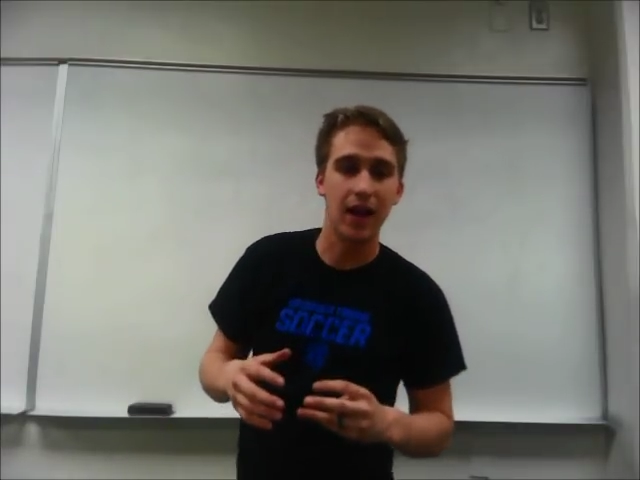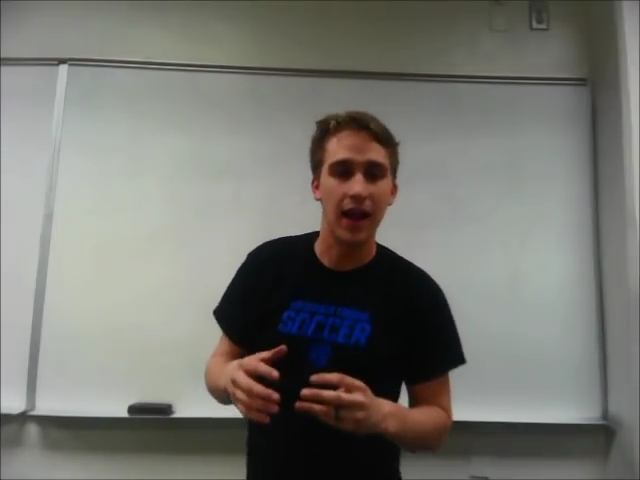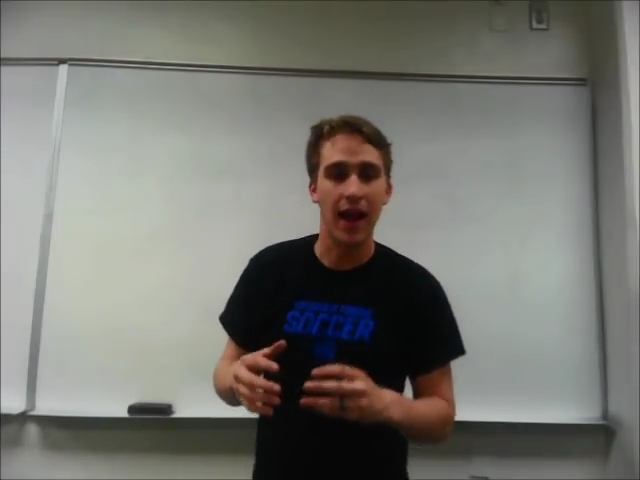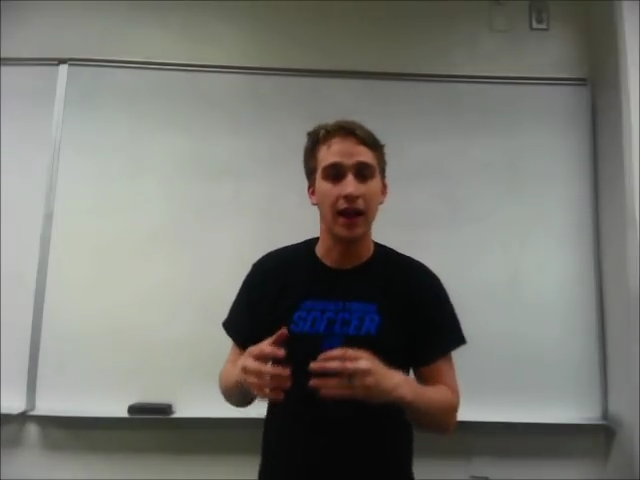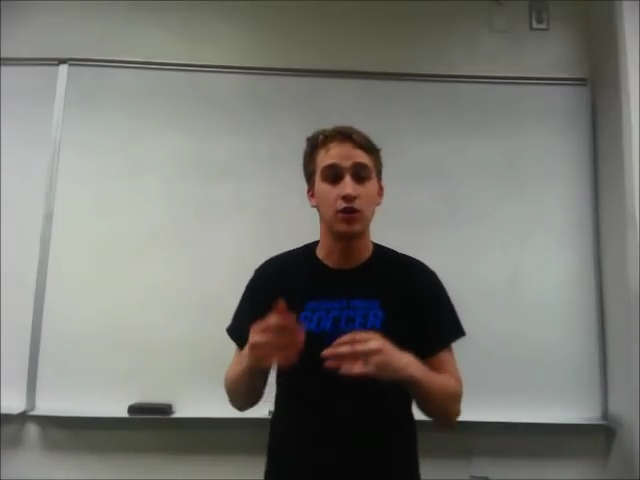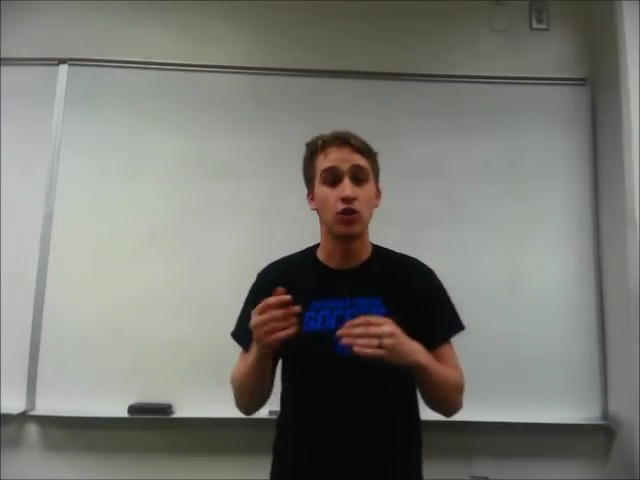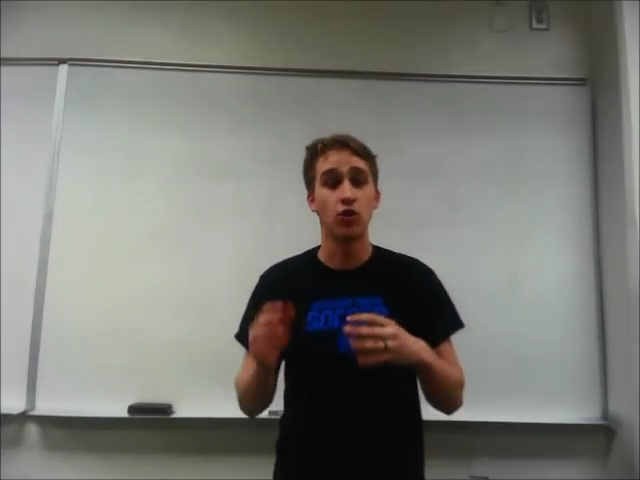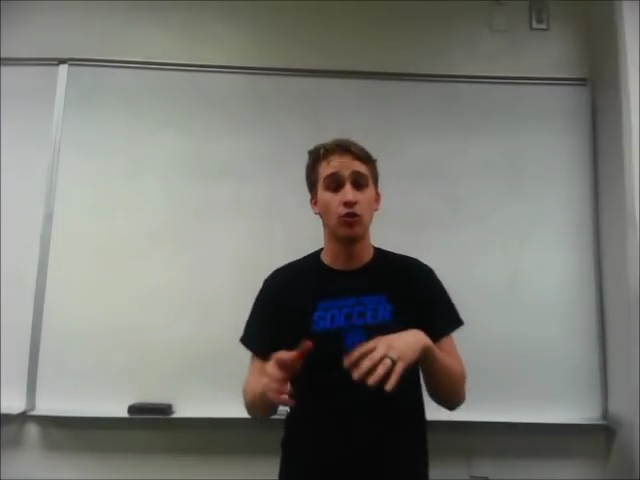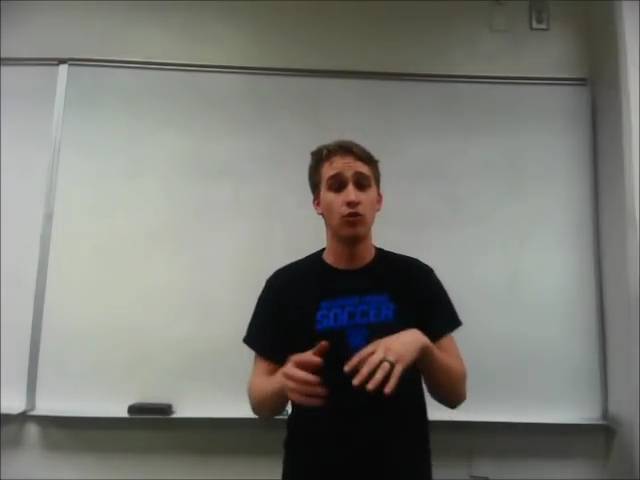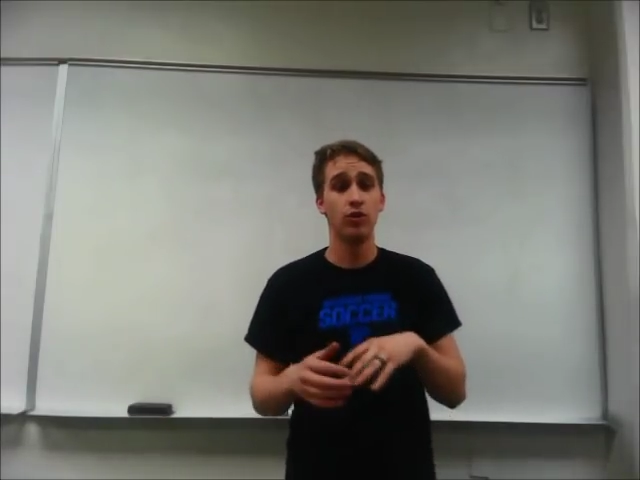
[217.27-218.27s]
I
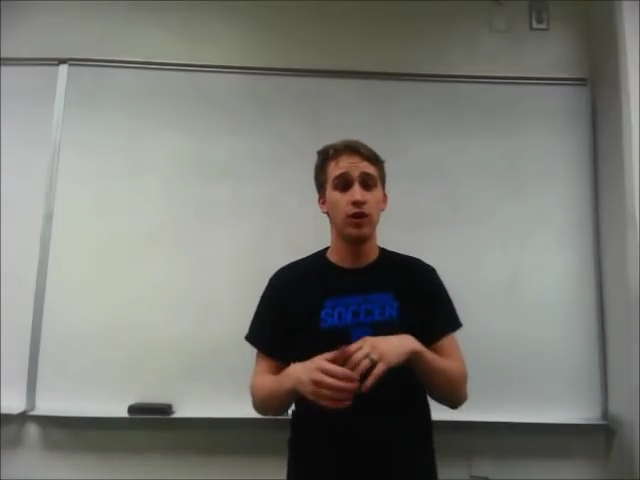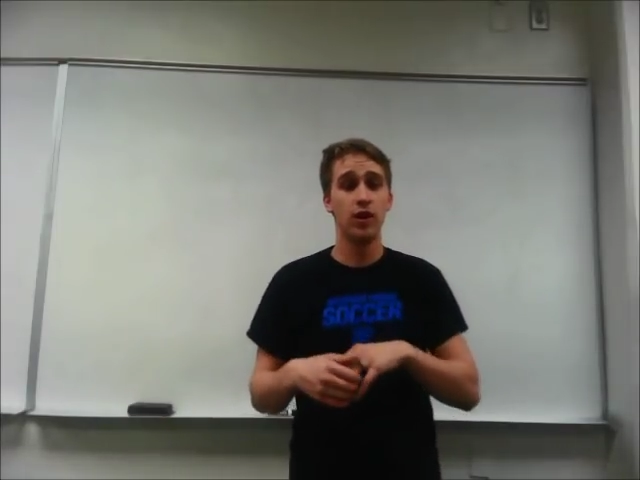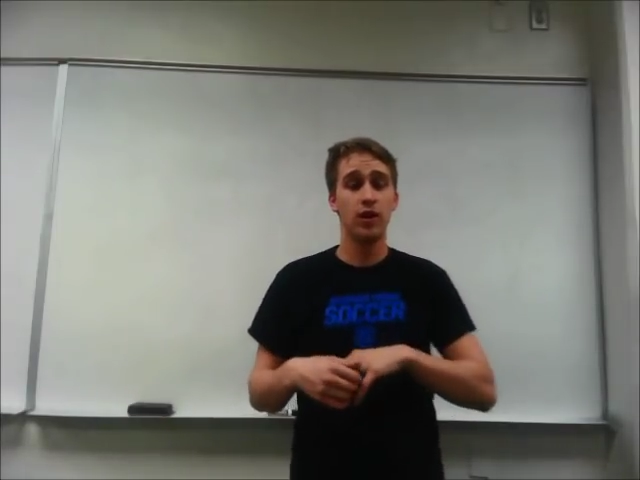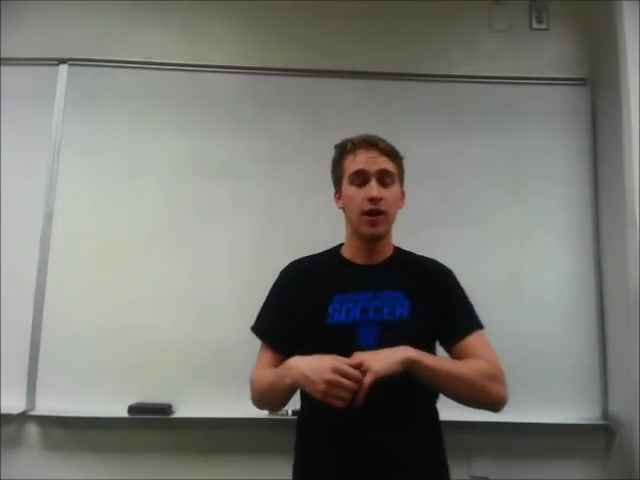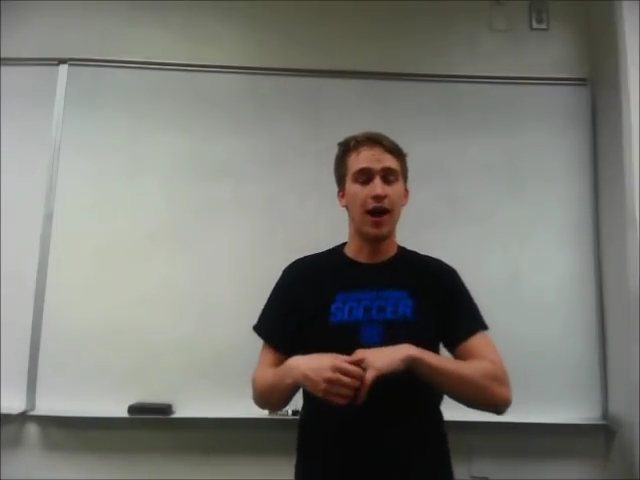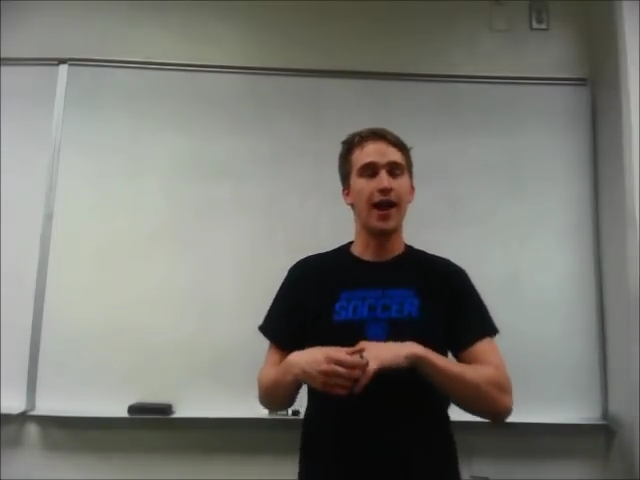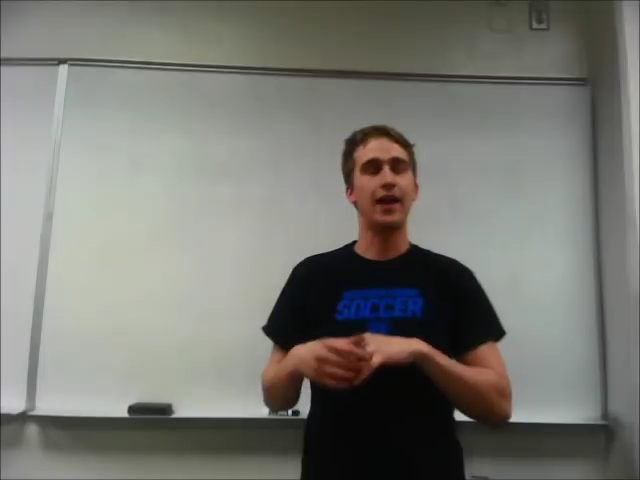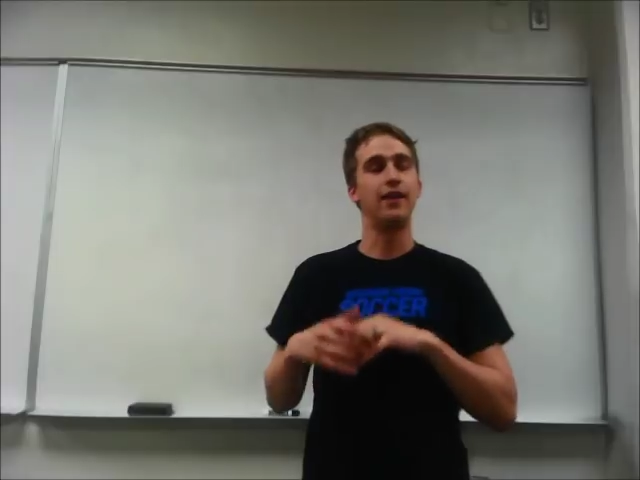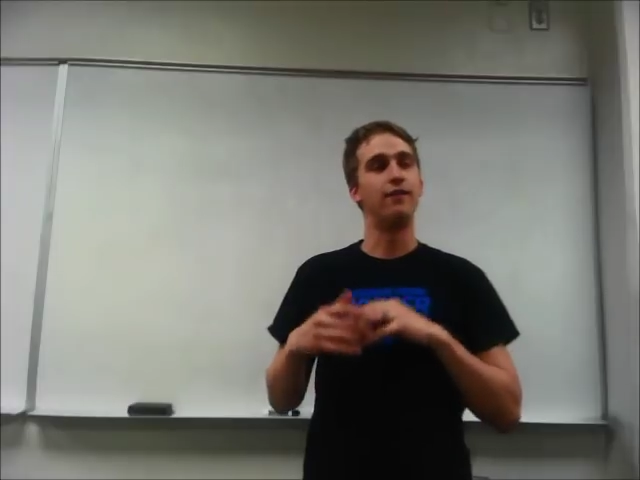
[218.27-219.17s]
had